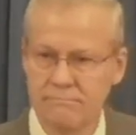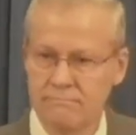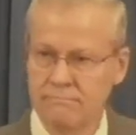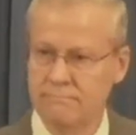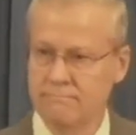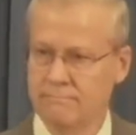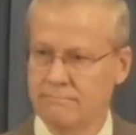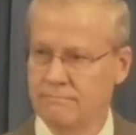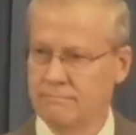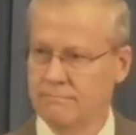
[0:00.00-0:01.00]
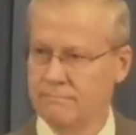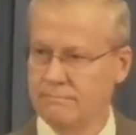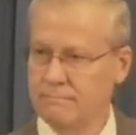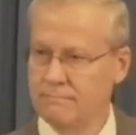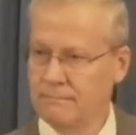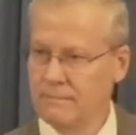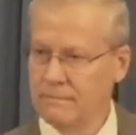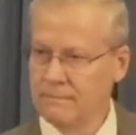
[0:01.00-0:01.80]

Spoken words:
[no speech]